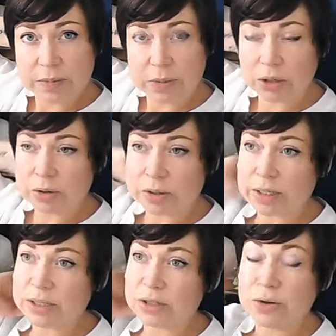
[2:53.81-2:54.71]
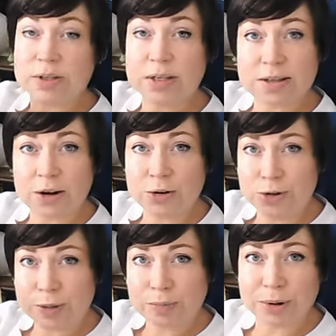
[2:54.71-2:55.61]
because as soon as I start
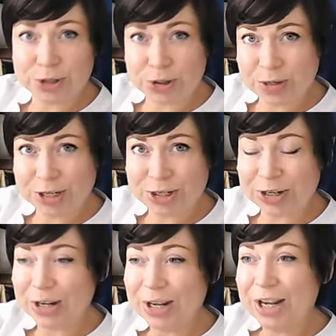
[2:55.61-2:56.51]
using punctuation